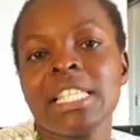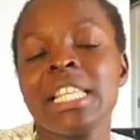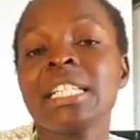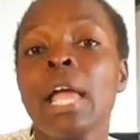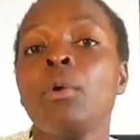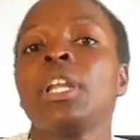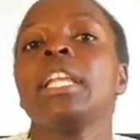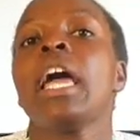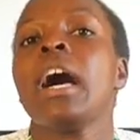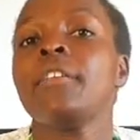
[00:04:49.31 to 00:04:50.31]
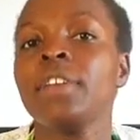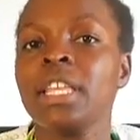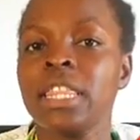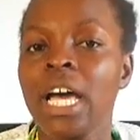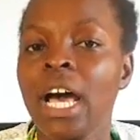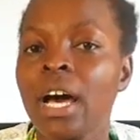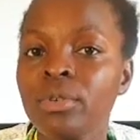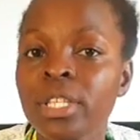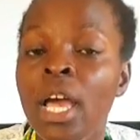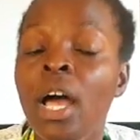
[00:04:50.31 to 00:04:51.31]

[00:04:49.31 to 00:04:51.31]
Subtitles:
that I already have in the house,